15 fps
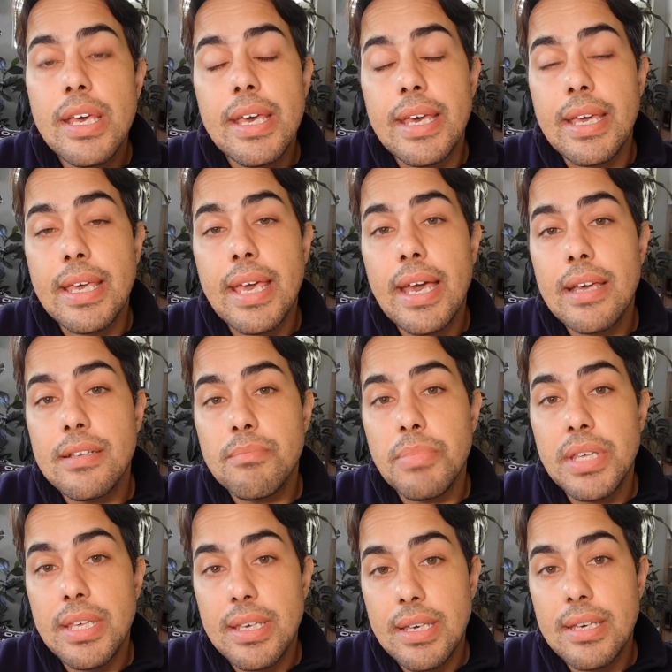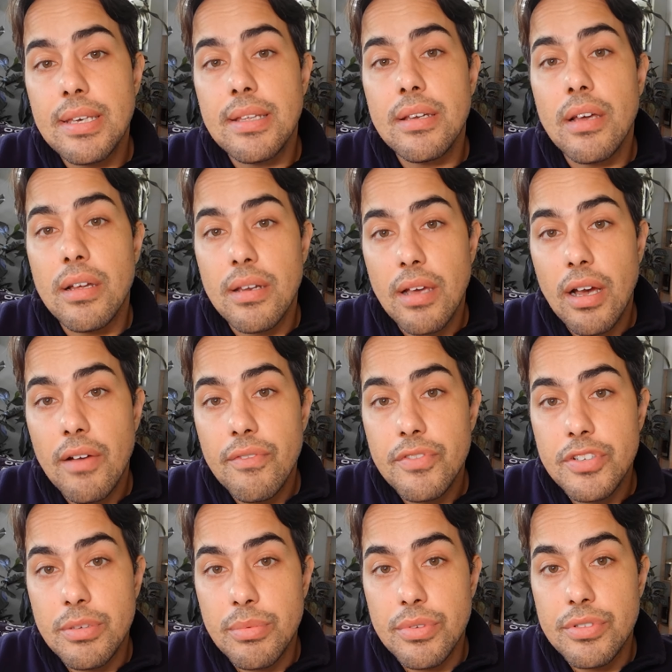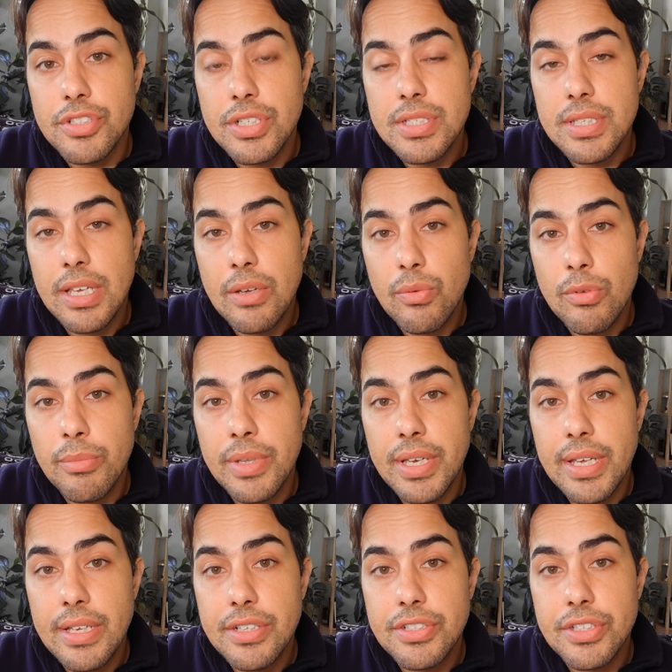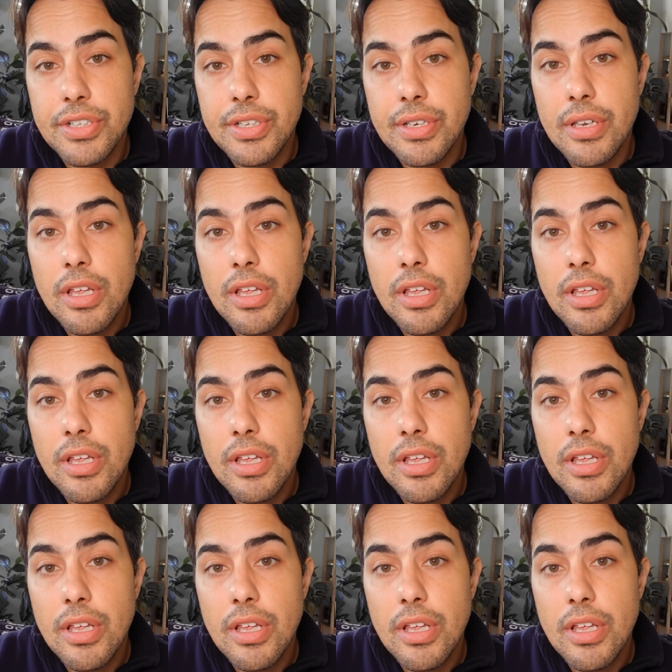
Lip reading: It can begin uncomfortable, just like rumination,